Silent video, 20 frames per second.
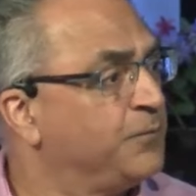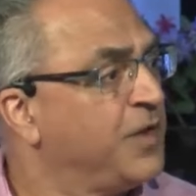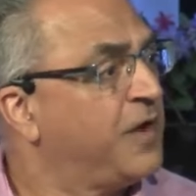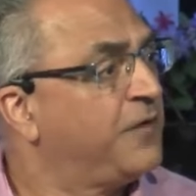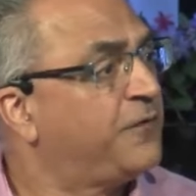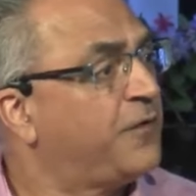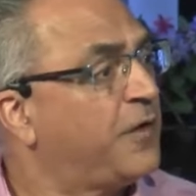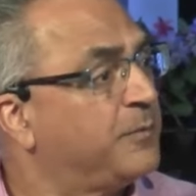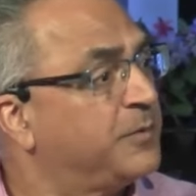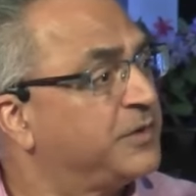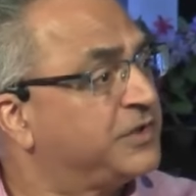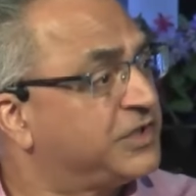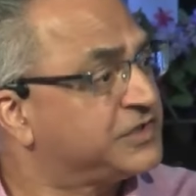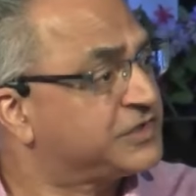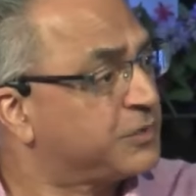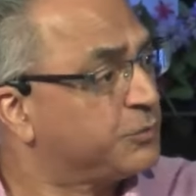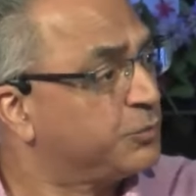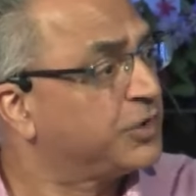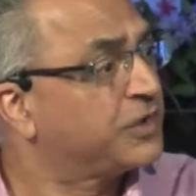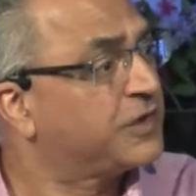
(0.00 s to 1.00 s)
Farmer does the
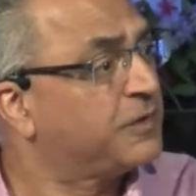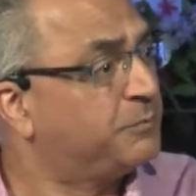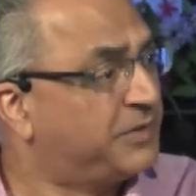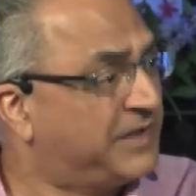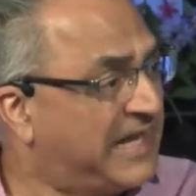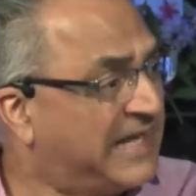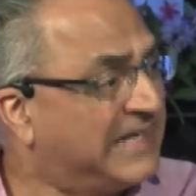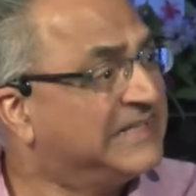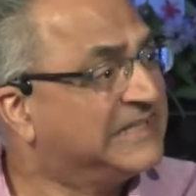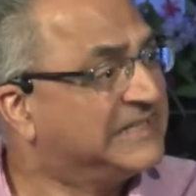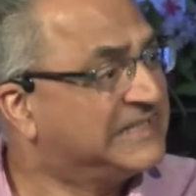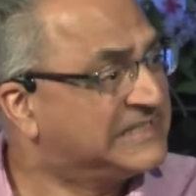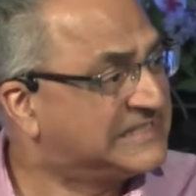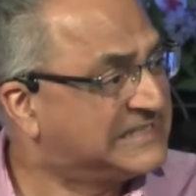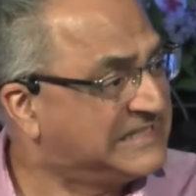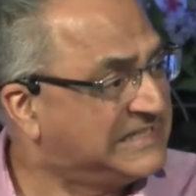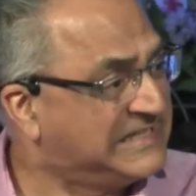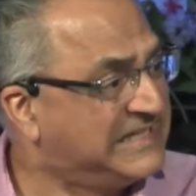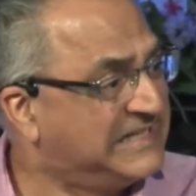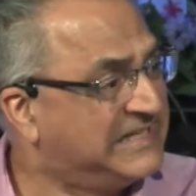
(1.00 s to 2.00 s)
work of planting the
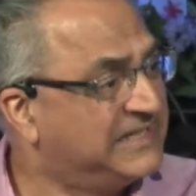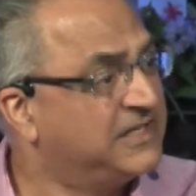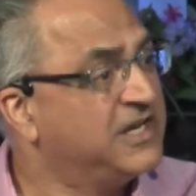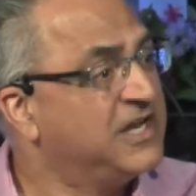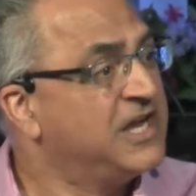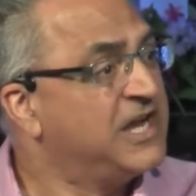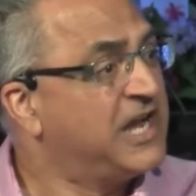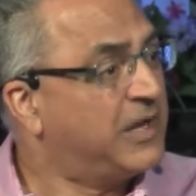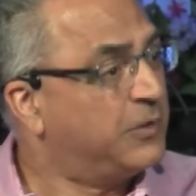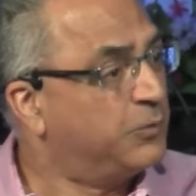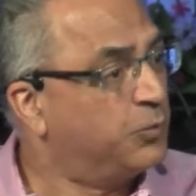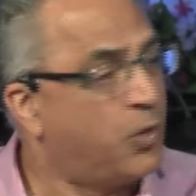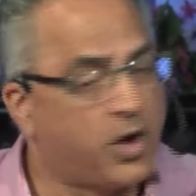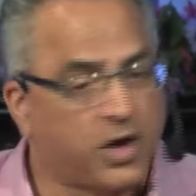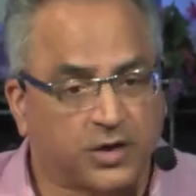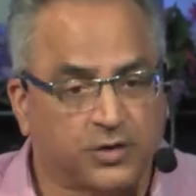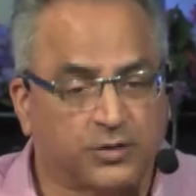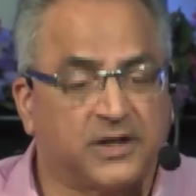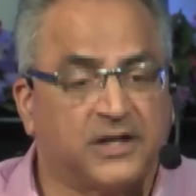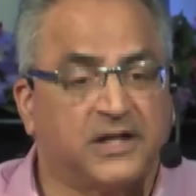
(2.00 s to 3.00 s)
seed and
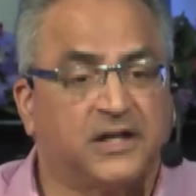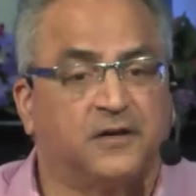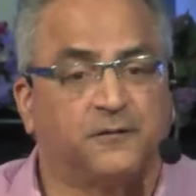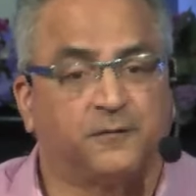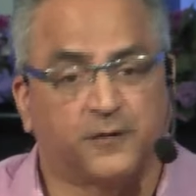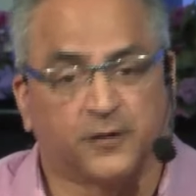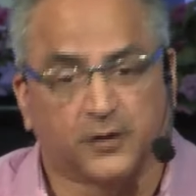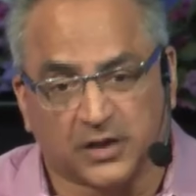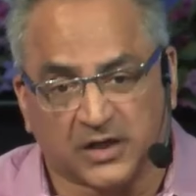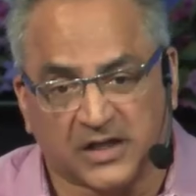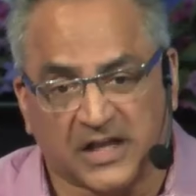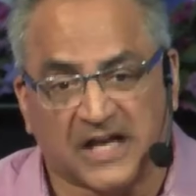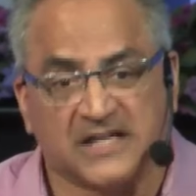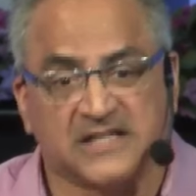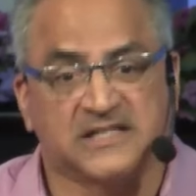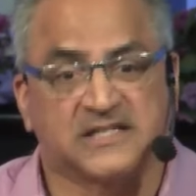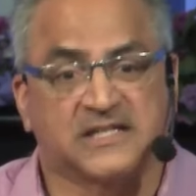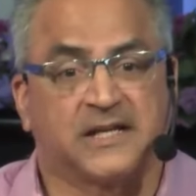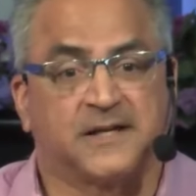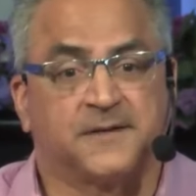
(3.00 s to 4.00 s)
watering and
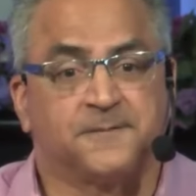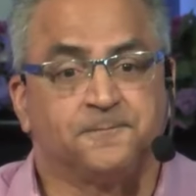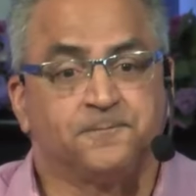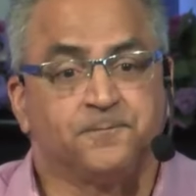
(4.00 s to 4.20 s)
fertilizing